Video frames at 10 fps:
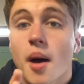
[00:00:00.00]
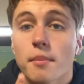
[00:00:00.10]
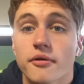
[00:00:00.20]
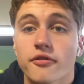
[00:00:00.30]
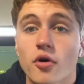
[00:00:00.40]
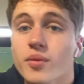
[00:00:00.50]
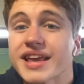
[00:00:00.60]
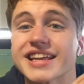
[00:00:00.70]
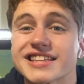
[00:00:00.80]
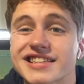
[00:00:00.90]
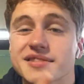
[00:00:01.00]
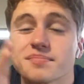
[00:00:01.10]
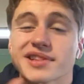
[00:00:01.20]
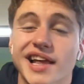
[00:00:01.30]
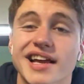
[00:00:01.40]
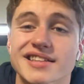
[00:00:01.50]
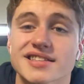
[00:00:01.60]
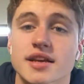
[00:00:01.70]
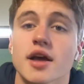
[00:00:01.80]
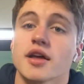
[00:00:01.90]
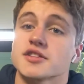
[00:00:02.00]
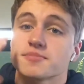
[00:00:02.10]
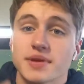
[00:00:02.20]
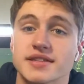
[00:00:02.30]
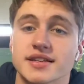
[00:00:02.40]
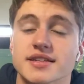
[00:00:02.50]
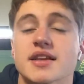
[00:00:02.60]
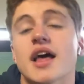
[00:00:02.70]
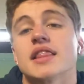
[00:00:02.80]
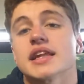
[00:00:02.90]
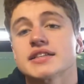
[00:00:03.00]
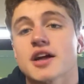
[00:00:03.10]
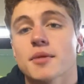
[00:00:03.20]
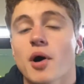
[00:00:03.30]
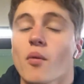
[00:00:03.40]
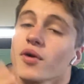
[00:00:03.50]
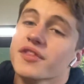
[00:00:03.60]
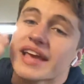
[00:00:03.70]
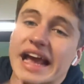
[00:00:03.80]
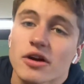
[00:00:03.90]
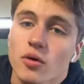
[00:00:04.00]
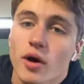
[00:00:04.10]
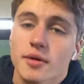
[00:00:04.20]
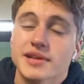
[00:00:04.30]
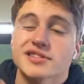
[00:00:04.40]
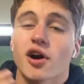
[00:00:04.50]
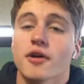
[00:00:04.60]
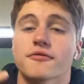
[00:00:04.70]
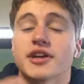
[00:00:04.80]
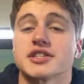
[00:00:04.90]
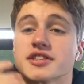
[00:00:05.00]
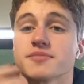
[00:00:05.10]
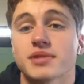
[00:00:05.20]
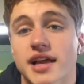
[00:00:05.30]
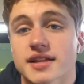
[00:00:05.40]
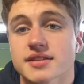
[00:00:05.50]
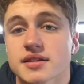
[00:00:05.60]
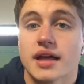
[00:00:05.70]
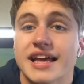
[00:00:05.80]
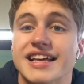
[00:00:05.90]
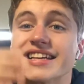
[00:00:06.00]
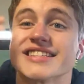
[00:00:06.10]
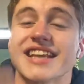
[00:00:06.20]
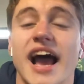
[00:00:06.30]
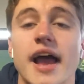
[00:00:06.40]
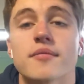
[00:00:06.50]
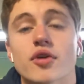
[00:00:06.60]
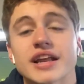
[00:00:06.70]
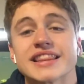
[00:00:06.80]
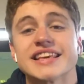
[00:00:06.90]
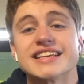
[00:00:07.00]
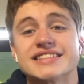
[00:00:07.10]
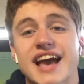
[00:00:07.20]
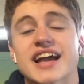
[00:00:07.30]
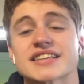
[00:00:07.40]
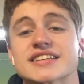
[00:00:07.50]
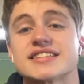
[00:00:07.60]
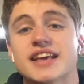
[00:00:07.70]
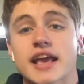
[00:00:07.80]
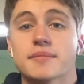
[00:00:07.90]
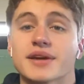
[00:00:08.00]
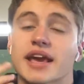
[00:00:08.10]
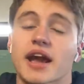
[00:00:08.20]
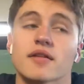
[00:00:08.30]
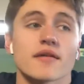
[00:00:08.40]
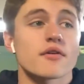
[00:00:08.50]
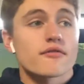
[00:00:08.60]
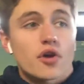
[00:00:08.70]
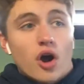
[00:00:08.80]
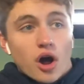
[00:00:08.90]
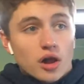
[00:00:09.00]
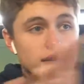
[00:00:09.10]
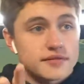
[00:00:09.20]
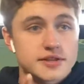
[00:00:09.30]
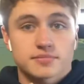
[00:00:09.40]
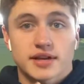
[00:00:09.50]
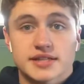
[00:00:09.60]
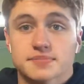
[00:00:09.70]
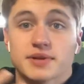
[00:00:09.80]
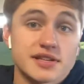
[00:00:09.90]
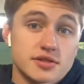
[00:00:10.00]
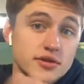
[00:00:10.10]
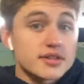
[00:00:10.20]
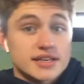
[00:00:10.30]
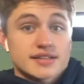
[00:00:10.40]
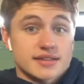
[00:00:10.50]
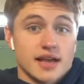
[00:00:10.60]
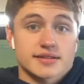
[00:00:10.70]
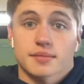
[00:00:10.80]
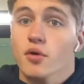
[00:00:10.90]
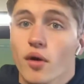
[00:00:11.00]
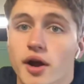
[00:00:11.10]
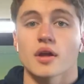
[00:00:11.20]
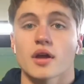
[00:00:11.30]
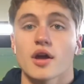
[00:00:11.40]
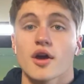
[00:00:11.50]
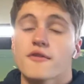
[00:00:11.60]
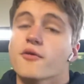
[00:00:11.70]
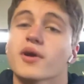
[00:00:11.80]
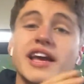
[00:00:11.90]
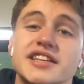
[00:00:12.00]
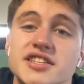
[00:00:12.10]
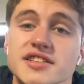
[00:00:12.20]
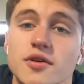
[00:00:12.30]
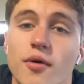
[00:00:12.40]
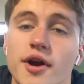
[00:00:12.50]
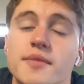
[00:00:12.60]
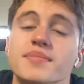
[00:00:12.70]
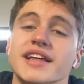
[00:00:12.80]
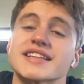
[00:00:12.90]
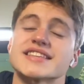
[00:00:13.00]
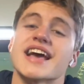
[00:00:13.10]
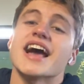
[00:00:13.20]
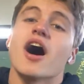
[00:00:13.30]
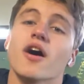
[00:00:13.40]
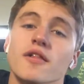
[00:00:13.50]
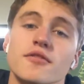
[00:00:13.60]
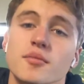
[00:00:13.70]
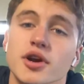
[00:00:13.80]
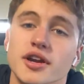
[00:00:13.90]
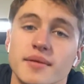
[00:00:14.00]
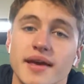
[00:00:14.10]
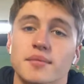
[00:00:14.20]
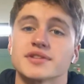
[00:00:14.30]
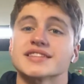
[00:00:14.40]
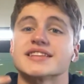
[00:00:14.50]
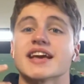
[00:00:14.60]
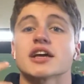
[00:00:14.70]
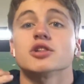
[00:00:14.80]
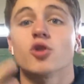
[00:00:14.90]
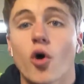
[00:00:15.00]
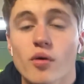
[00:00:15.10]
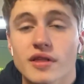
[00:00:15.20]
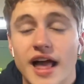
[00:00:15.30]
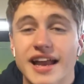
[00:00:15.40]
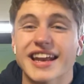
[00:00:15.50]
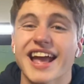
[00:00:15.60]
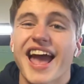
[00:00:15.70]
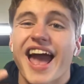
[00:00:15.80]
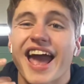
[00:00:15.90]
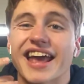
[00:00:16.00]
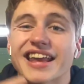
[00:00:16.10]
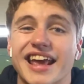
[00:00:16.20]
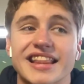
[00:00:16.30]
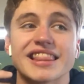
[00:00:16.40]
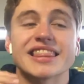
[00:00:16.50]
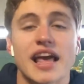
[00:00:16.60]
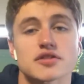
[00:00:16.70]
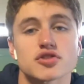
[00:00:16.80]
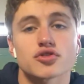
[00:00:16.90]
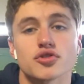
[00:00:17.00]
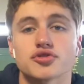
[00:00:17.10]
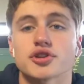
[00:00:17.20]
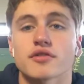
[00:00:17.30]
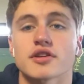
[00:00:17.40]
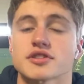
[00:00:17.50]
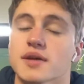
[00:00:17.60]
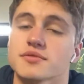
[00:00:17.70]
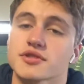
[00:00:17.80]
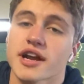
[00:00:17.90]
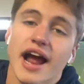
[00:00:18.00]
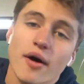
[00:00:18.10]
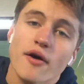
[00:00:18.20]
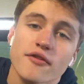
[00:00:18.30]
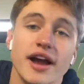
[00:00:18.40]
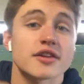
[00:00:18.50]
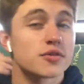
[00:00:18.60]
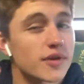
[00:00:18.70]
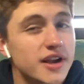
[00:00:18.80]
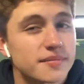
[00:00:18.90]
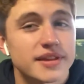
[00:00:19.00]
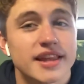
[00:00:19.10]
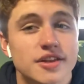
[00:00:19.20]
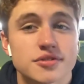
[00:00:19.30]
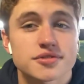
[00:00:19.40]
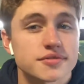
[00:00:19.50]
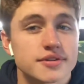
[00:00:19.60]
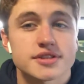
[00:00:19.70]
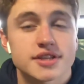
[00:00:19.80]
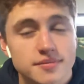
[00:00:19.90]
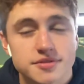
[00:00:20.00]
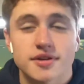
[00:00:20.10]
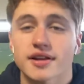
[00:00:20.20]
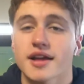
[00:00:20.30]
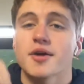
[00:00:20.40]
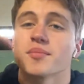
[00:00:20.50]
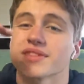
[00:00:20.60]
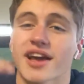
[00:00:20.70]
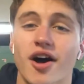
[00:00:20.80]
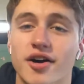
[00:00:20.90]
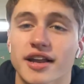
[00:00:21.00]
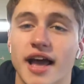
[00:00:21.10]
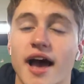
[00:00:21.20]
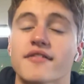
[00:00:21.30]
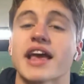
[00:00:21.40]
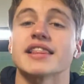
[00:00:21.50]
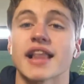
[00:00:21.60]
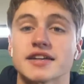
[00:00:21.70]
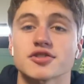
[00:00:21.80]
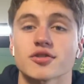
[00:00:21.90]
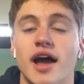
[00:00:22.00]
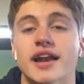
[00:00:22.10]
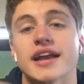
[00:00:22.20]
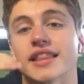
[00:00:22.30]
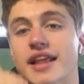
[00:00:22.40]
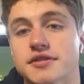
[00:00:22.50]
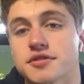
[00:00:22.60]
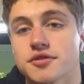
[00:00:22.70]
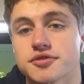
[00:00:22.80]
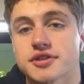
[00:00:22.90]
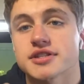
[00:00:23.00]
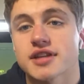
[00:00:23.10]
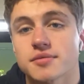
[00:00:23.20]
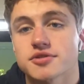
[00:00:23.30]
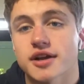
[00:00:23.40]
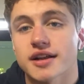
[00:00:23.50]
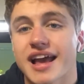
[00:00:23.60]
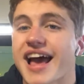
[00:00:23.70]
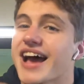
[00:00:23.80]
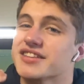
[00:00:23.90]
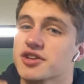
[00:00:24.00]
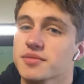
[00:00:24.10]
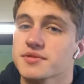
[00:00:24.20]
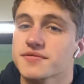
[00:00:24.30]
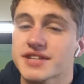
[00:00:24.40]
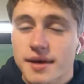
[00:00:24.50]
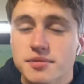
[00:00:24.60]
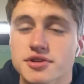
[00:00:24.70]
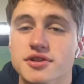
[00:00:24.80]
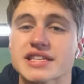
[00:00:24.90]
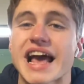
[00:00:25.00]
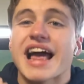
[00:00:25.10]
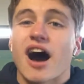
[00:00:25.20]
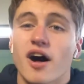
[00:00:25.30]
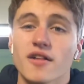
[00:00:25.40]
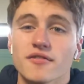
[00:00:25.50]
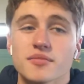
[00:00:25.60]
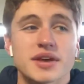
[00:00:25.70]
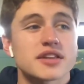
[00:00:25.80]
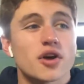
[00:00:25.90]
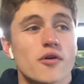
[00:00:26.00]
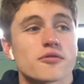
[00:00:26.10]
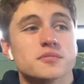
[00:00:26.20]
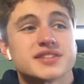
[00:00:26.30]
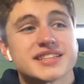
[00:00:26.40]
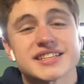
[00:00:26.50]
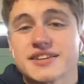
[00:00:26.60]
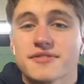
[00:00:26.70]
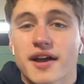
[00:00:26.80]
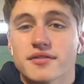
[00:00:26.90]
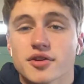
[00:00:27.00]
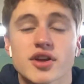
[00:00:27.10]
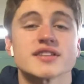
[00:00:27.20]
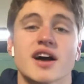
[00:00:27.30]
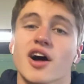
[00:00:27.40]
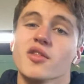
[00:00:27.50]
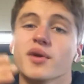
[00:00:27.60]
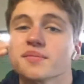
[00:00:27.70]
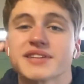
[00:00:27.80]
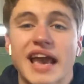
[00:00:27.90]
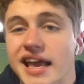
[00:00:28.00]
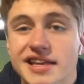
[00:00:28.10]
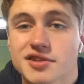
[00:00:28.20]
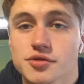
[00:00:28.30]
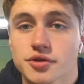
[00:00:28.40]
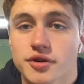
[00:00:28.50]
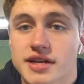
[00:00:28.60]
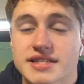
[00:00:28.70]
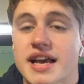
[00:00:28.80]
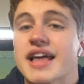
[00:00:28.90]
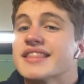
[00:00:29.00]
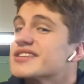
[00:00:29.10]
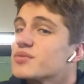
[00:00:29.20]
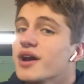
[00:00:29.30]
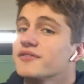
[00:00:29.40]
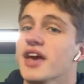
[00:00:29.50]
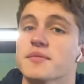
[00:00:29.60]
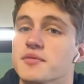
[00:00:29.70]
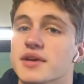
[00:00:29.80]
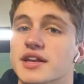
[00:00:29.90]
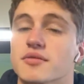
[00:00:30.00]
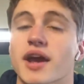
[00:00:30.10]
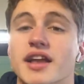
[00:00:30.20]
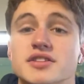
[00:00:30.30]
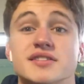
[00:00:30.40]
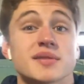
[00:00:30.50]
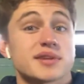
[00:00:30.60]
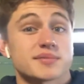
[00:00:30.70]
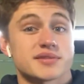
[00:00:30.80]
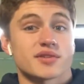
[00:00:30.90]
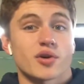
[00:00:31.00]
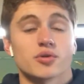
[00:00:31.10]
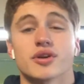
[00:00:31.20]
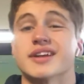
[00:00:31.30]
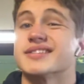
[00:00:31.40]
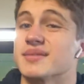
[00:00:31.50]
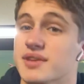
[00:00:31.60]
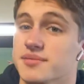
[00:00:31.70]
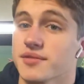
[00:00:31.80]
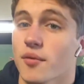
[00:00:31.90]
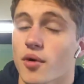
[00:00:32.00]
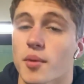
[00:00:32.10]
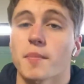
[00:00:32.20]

Before we get into the plant's species, let's talk about what the care requirements are for each of these plants. See, I am running the exact same care level for all of these plants because they're in the exact same aquarium. For each of these aquarium plants, all of them are going to be able to take lower lighting and a lesser nutrient-rich substrate. However, I do recommend that nutrient-rich substrate, but they all can have a lesser lighting and lesser nutrient substrate. In terms of temperatures, all of them can go from 65 degrees all the way up to 82 degrees. That's what I've kept them in a range, sometimes even colder and sometimes even warmer.